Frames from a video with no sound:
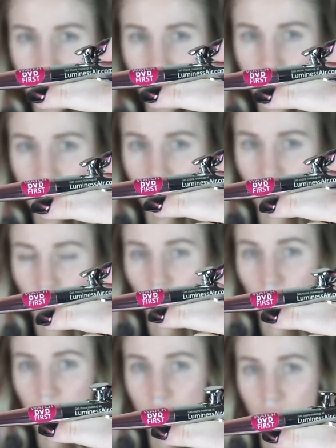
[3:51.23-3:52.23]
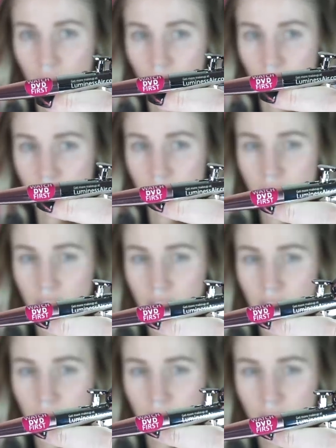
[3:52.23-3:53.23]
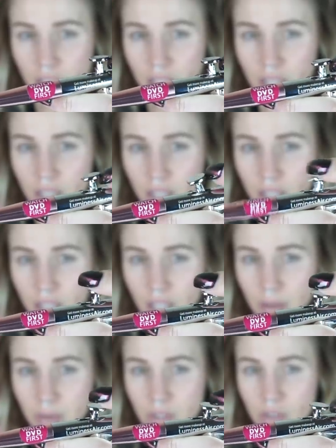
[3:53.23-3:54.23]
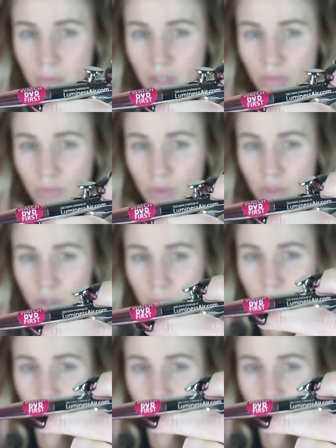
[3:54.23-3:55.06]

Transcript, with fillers: to get the foundation out. And I'm assuming the further you